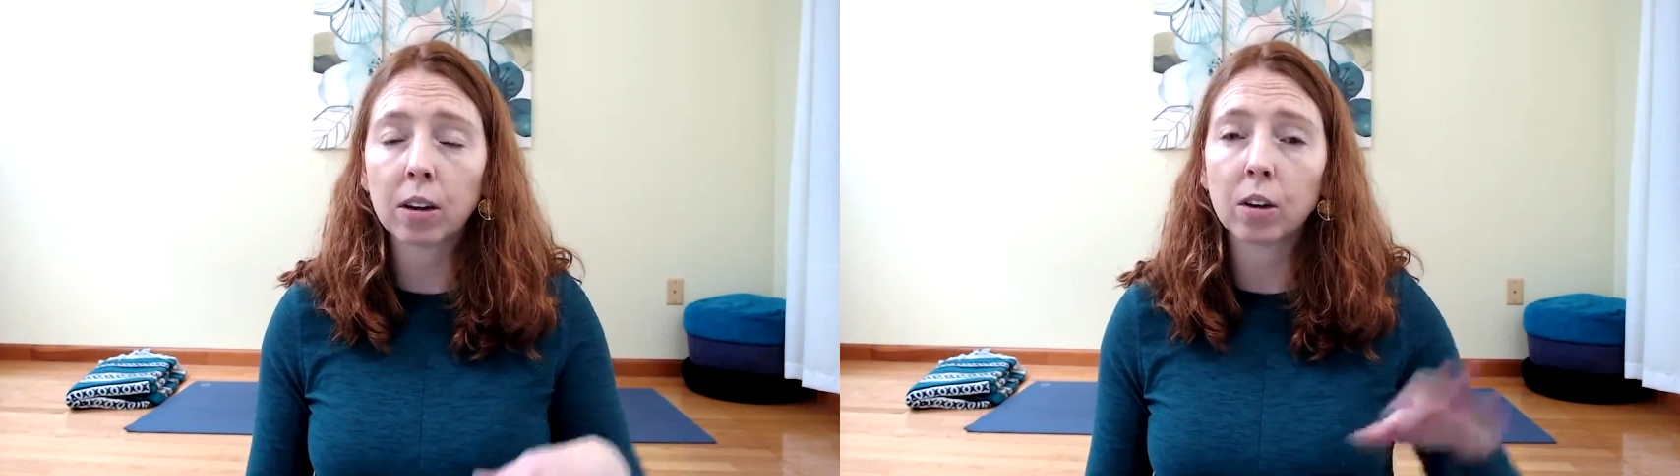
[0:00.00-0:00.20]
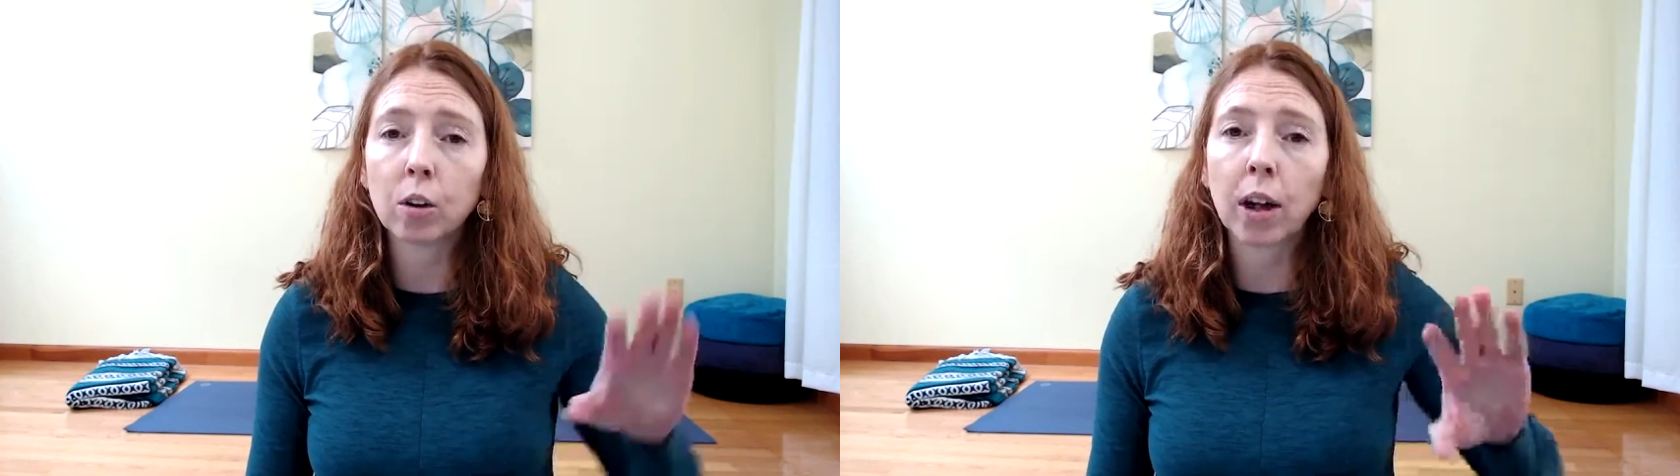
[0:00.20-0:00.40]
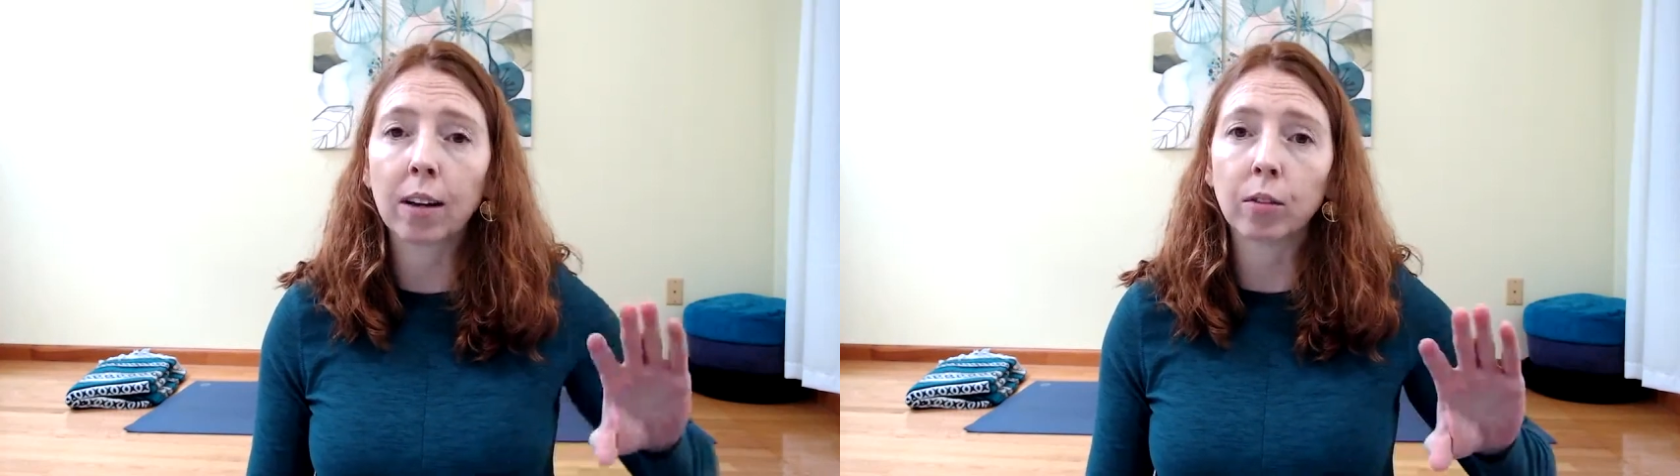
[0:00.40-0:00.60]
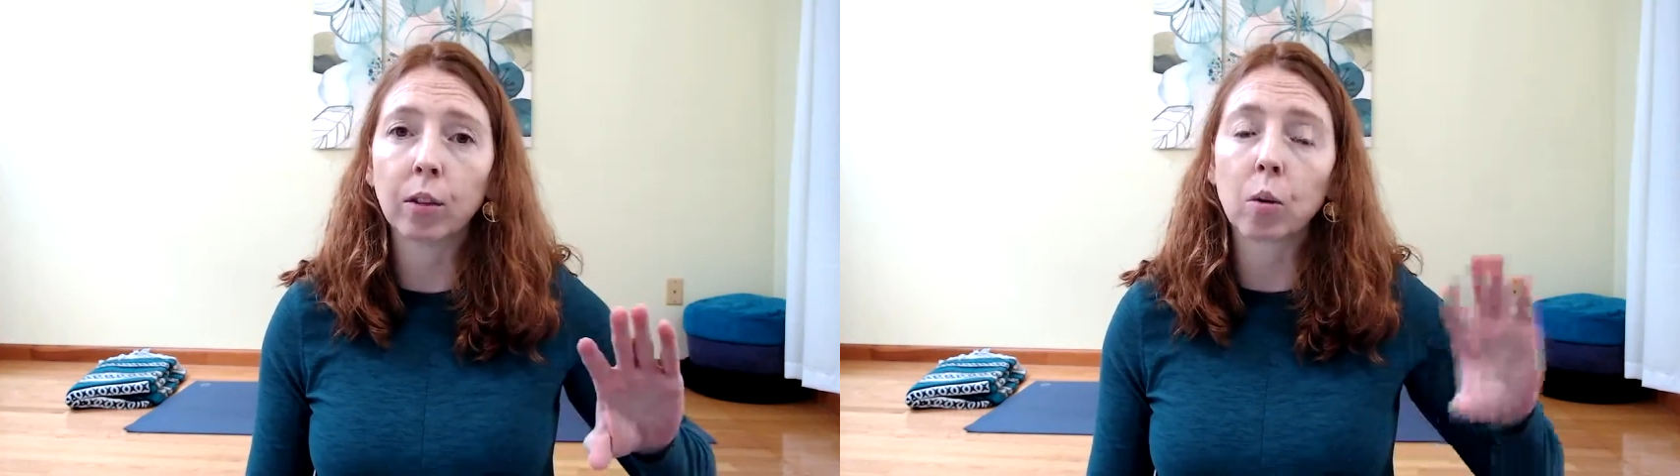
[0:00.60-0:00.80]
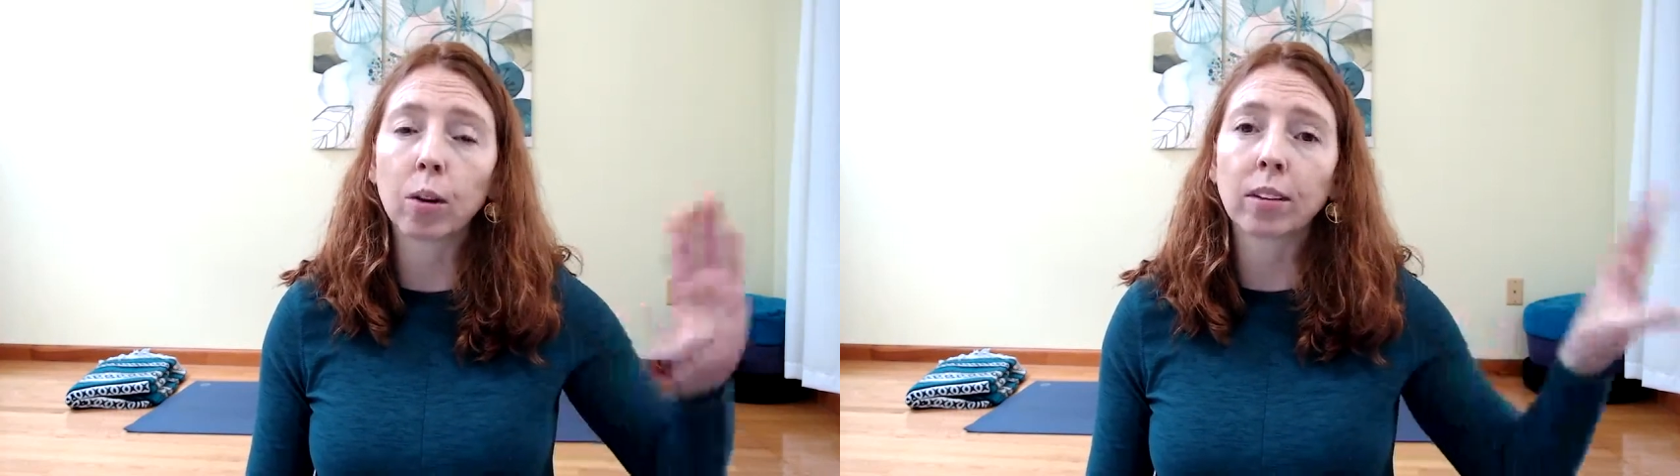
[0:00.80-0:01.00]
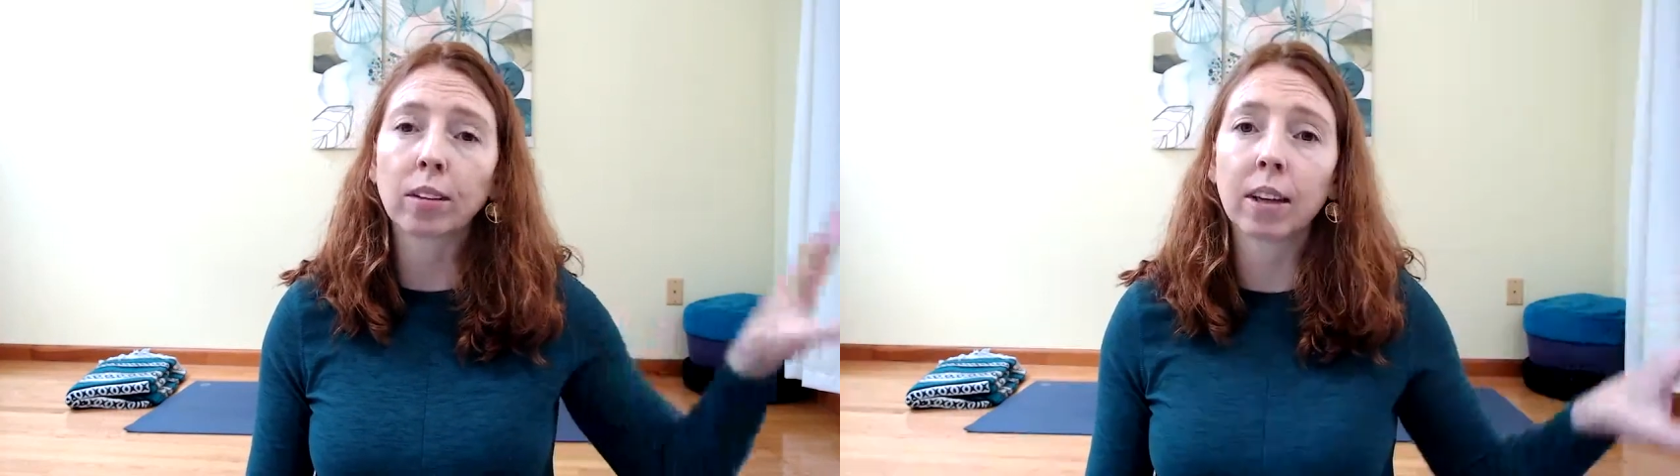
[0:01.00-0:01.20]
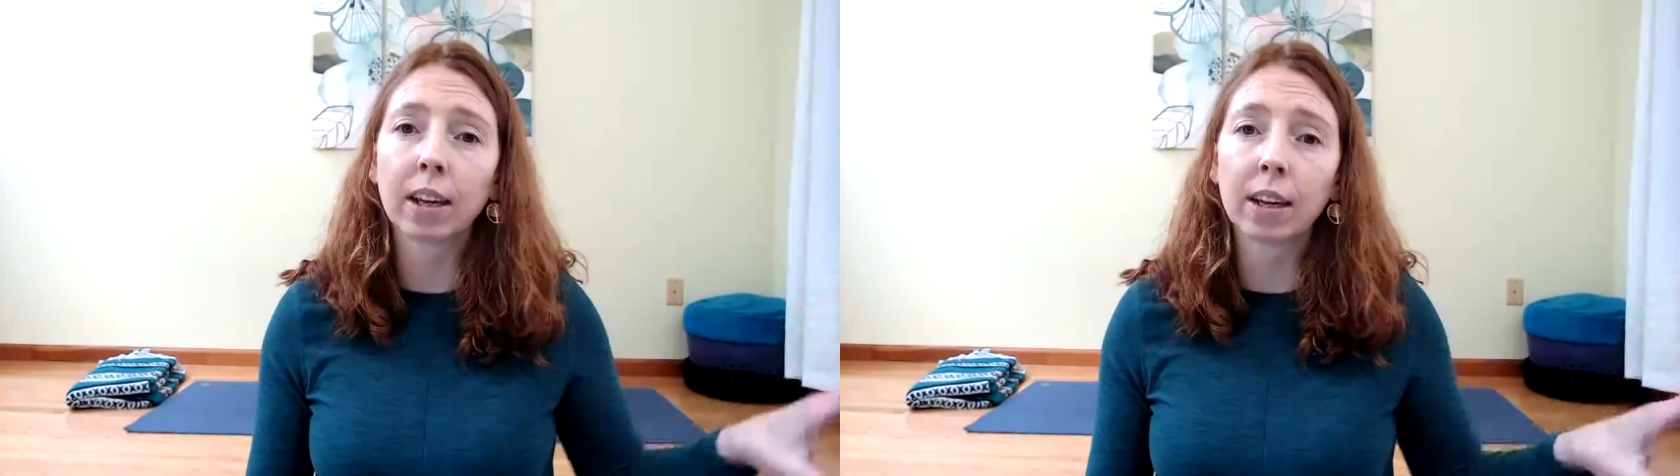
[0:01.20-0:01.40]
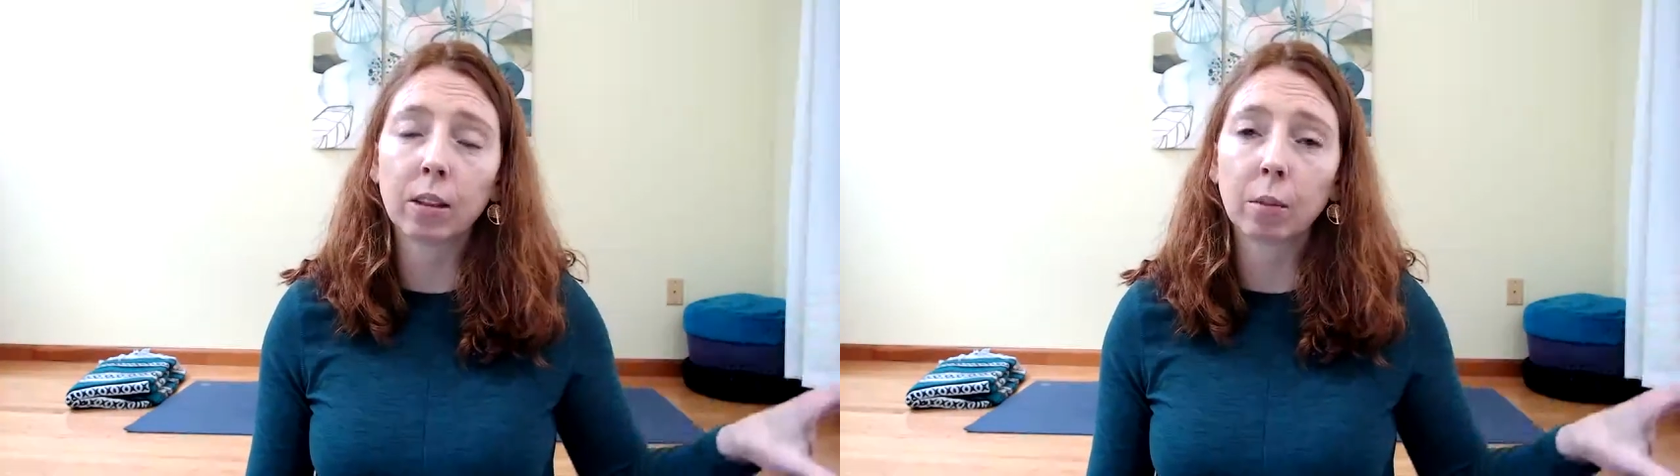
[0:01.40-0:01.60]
you'll have the courses in